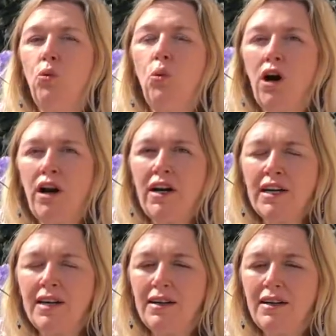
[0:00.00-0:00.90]
work
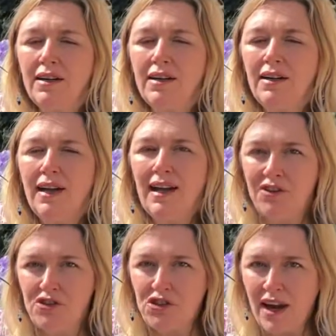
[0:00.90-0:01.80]
and
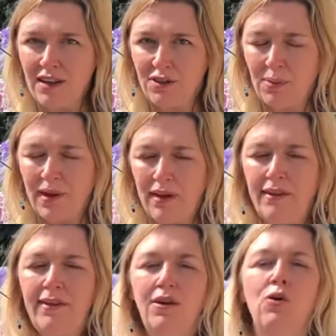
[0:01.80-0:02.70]
childbirth
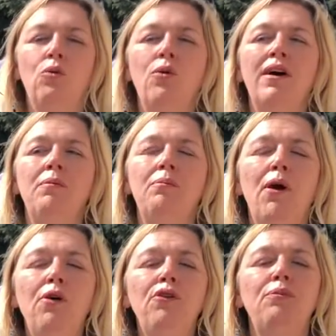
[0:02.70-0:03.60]
were
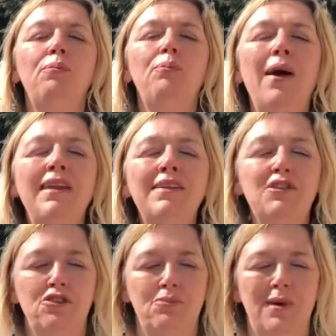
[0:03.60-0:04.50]
both
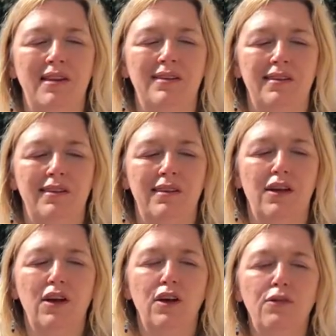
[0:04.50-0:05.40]
punishments
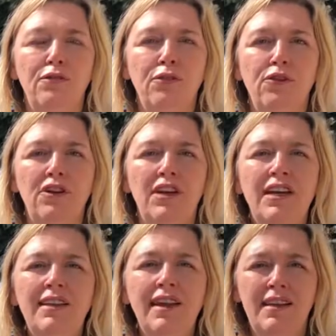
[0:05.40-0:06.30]
for
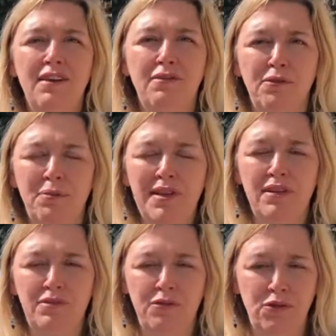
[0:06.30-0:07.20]
eating the
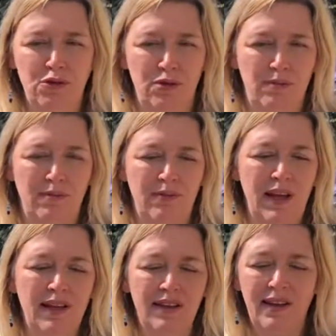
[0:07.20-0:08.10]
forbidden fruit.
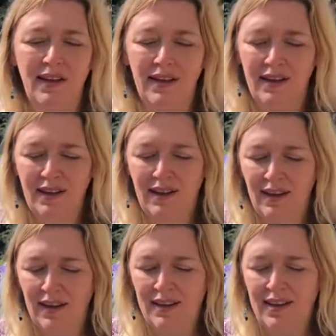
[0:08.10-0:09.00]
in
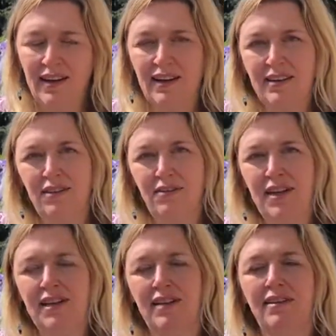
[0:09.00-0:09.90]
the Garden of
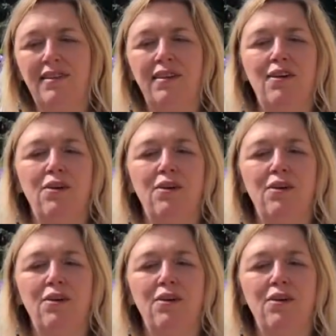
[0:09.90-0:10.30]
Eden. So